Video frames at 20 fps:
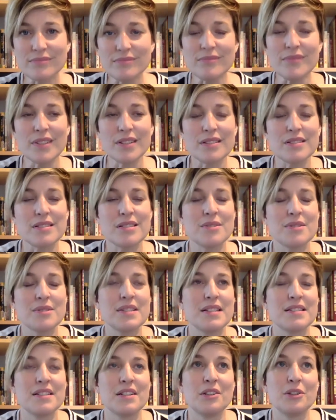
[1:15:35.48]
So
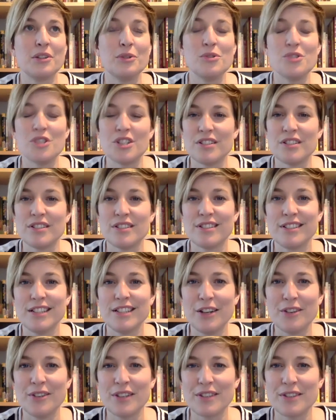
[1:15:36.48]
it's an illusion,
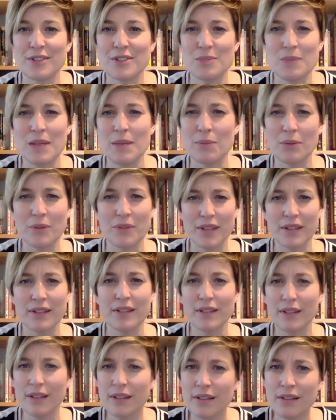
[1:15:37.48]
that there's people
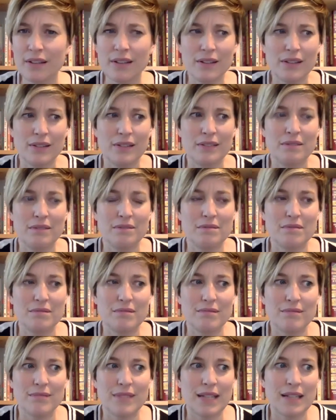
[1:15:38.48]

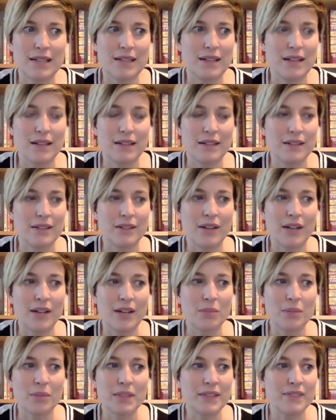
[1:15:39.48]
that I
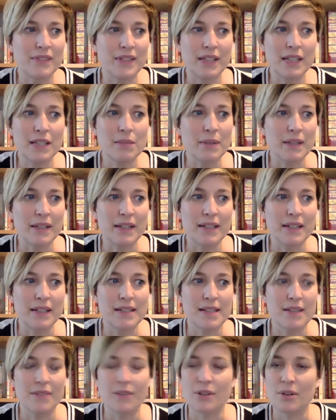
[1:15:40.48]
don't believe anybody
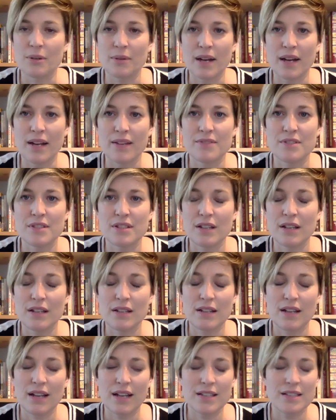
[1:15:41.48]
has ever arrived.
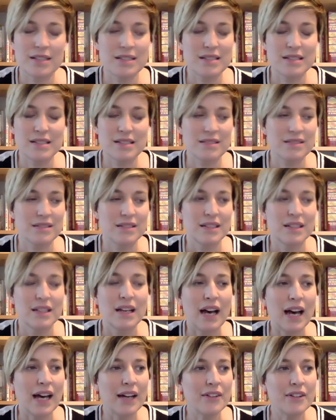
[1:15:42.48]

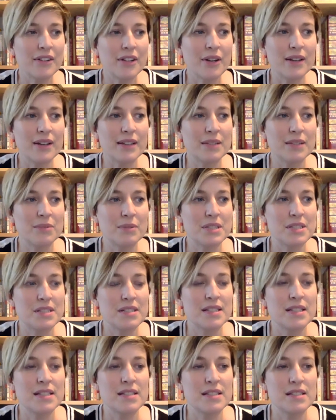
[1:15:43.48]
I don't know. I think we
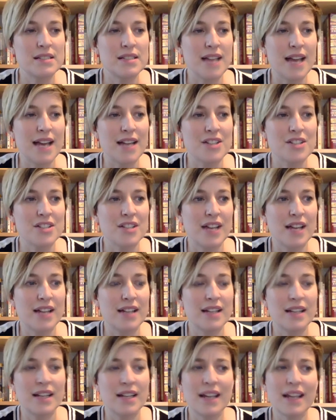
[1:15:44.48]
just need to dash
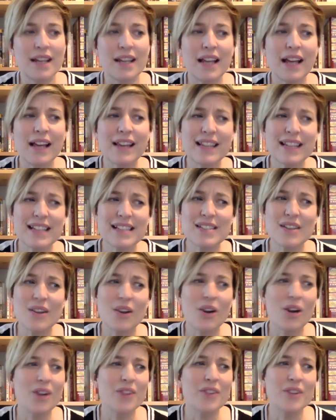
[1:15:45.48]
that. And I think it's
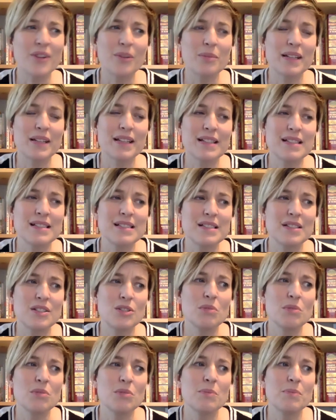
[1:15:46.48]
hard though, because
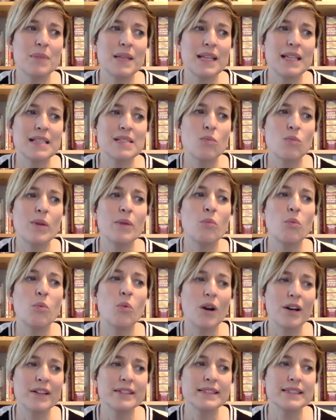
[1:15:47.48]
human beings, we
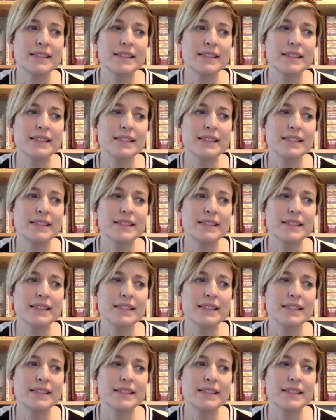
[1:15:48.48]
want